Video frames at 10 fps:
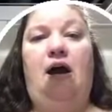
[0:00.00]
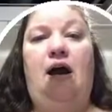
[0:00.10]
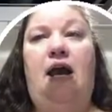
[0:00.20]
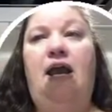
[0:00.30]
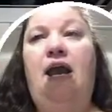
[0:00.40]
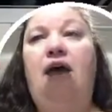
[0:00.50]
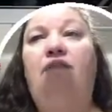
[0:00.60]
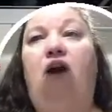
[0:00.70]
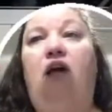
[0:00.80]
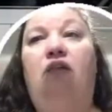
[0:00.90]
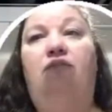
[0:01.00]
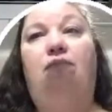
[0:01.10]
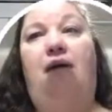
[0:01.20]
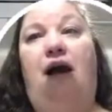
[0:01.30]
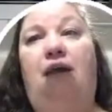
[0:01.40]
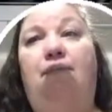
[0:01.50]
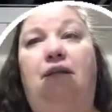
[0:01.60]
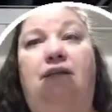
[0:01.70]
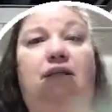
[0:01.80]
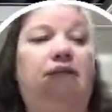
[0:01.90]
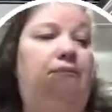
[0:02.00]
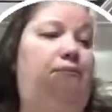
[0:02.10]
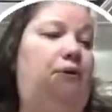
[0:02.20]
I have all of my pieces and